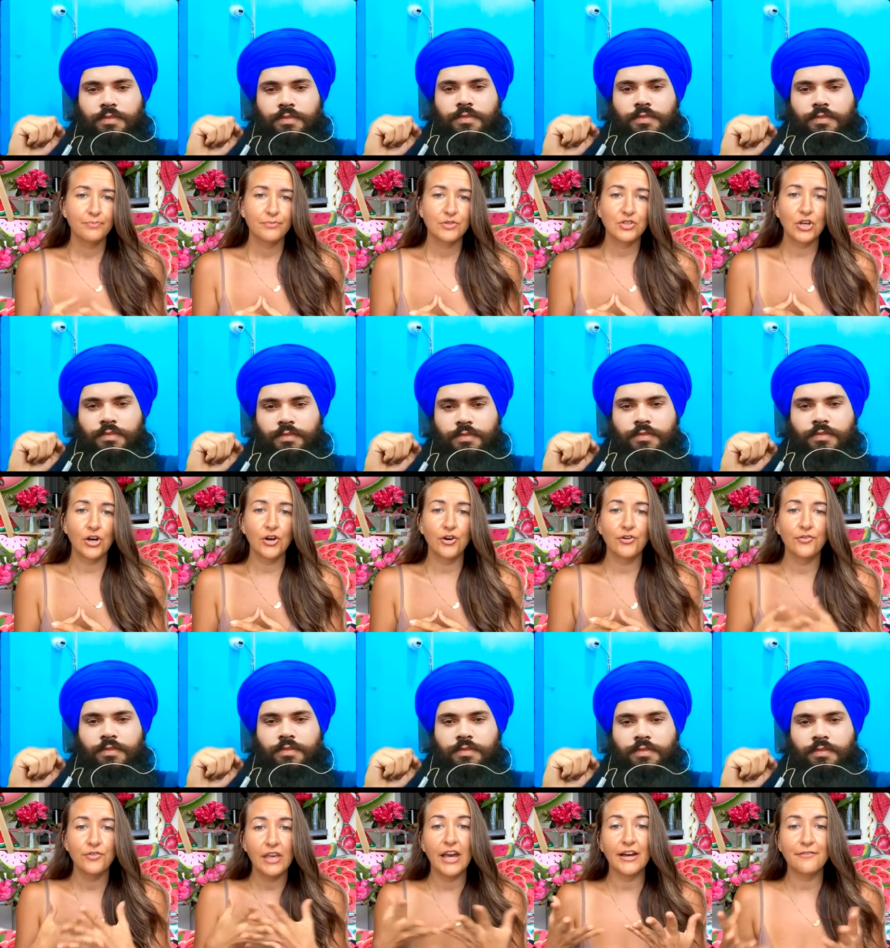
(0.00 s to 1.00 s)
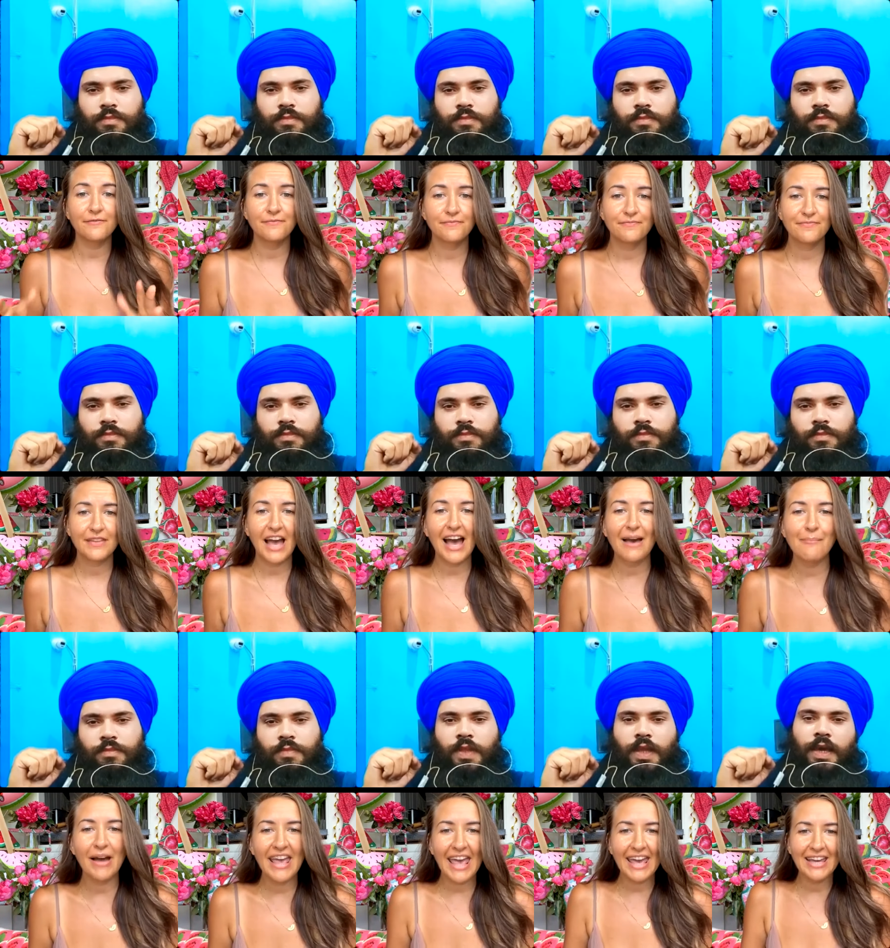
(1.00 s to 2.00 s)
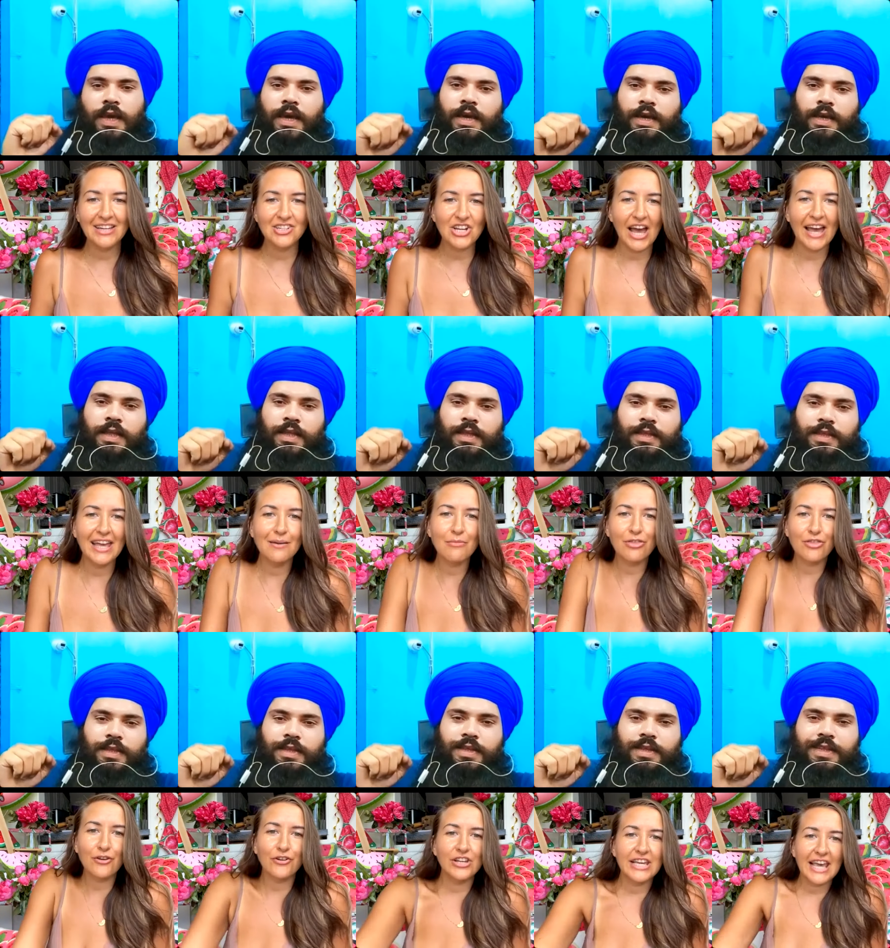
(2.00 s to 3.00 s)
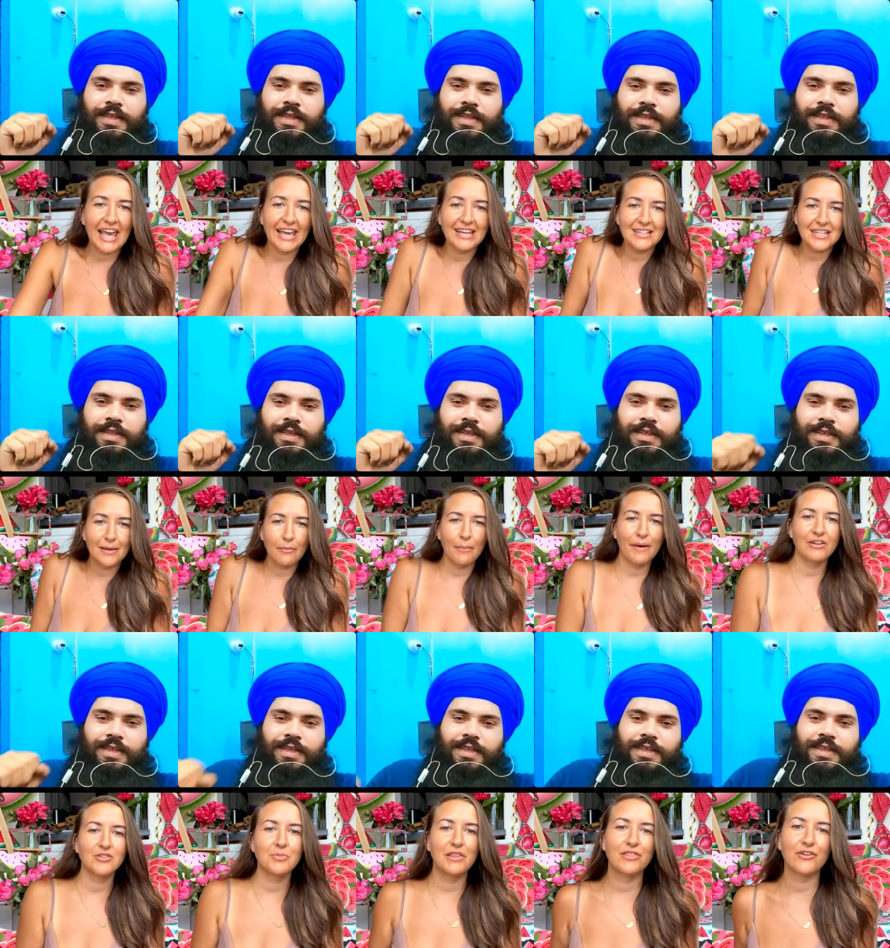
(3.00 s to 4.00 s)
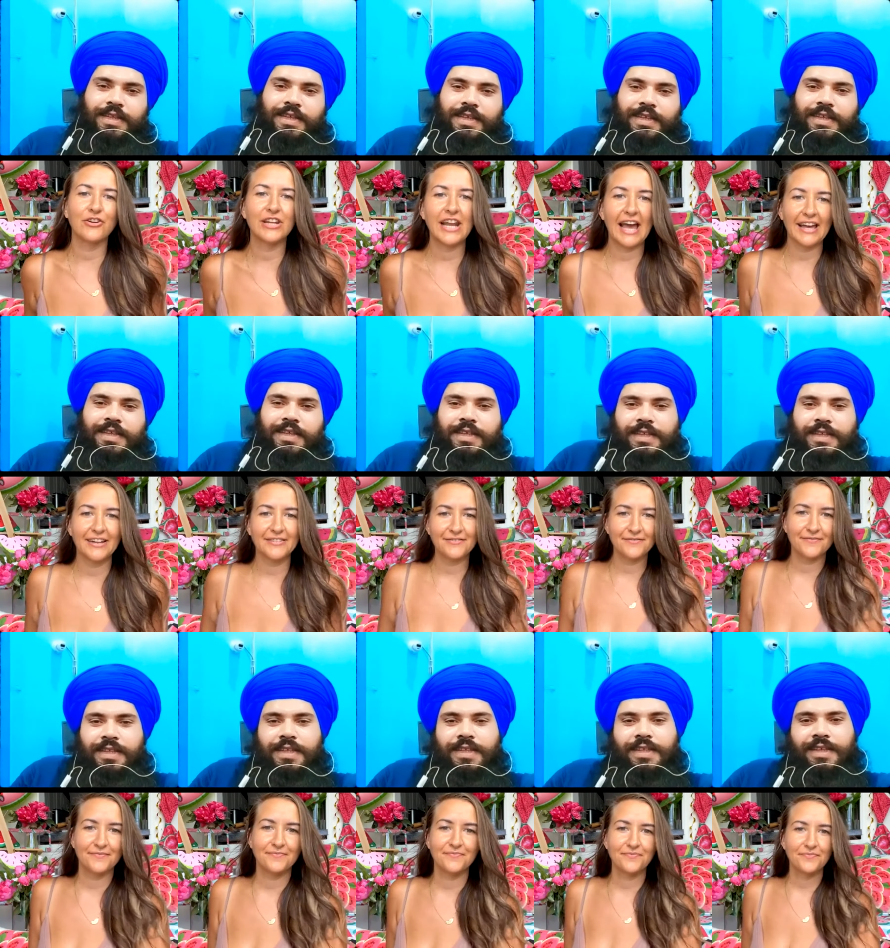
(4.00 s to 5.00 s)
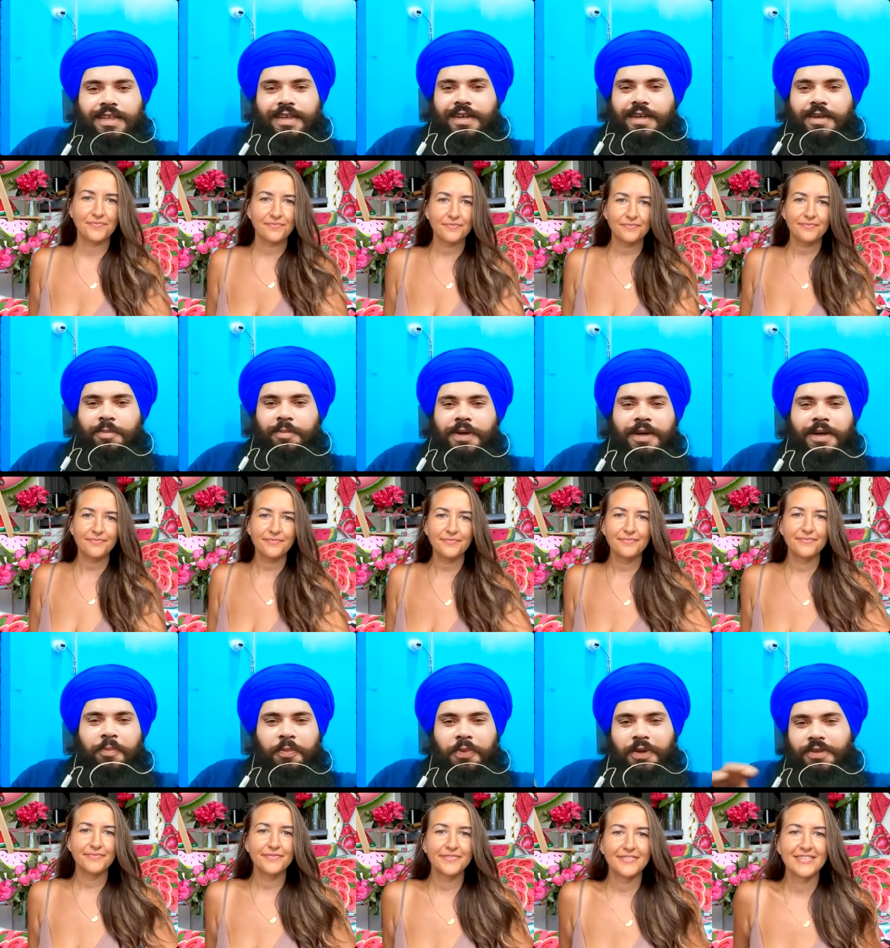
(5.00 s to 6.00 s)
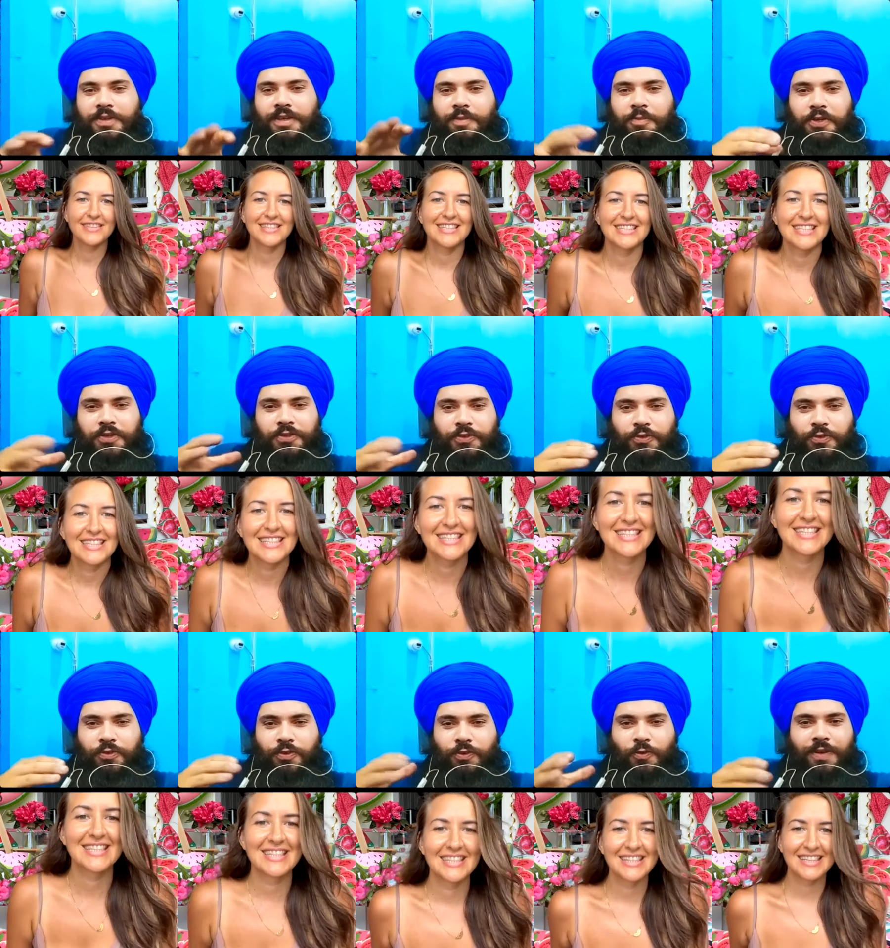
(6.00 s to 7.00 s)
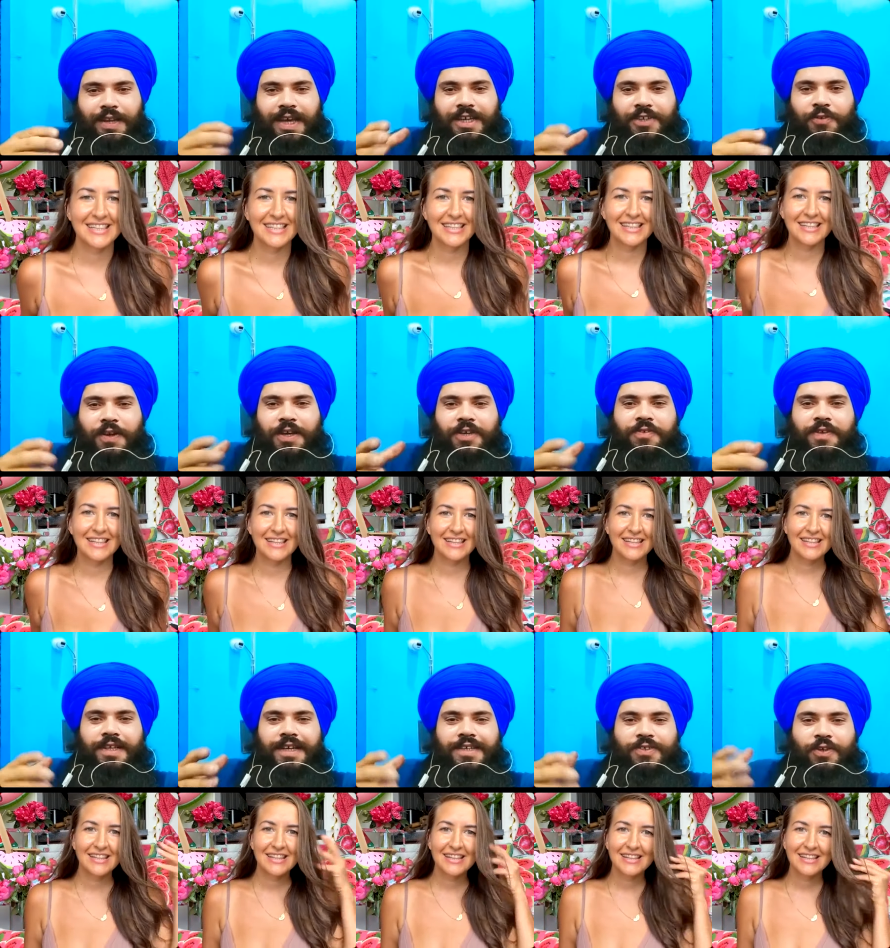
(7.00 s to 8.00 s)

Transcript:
Speaker 1: So, yeah, uh, my age, I am 38. I'm about to be 39.
Speaker 2: But uh, but you look like 21